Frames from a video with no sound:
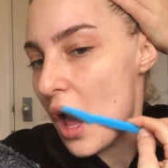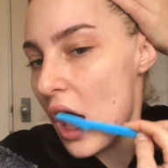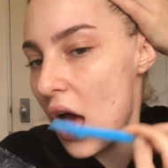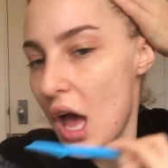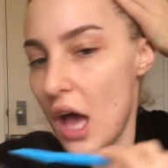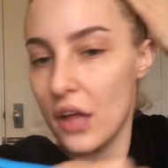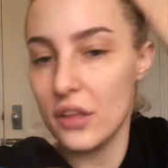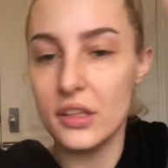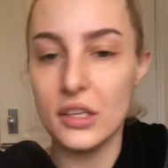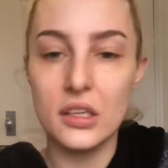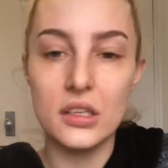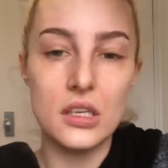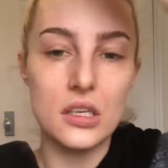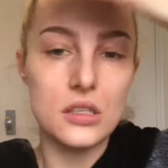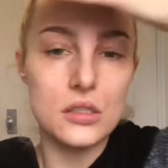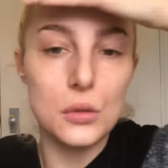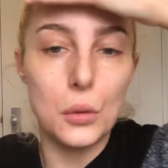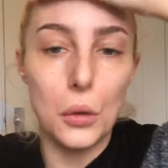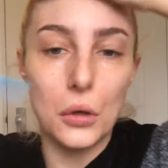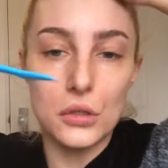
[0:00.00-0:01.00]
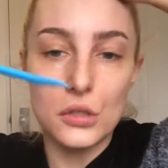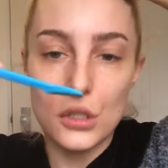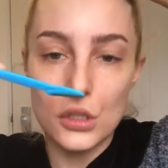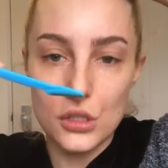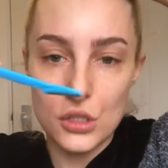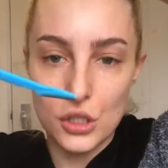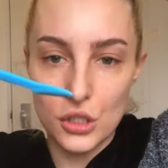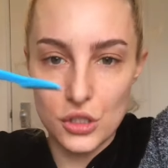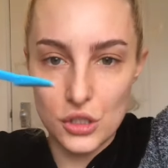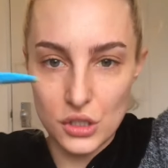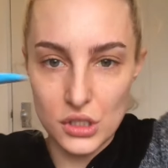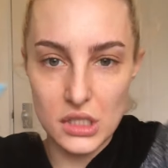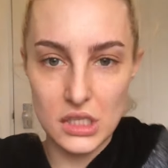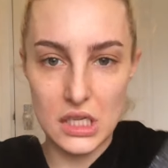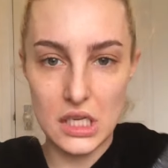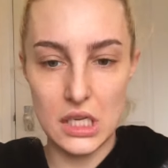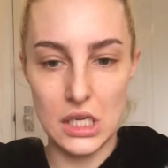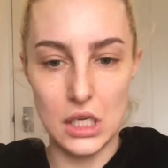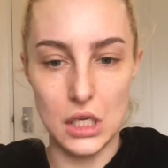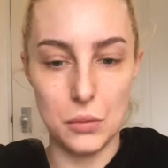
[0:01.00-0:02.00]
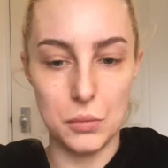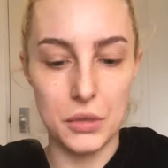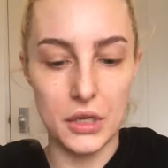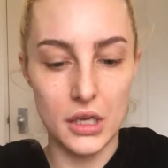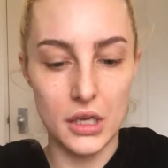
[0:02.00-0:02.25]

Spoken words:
I think it's good to just keep